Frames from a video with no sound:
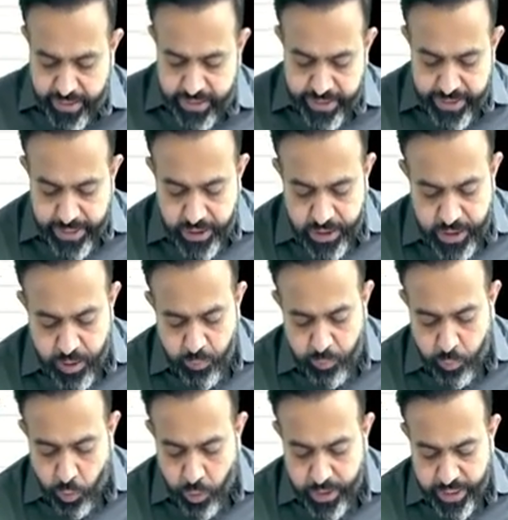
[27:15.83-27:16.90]
section
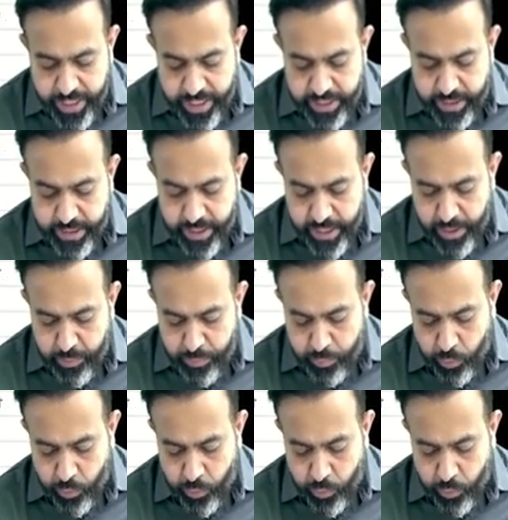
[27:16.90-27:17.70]
40A3,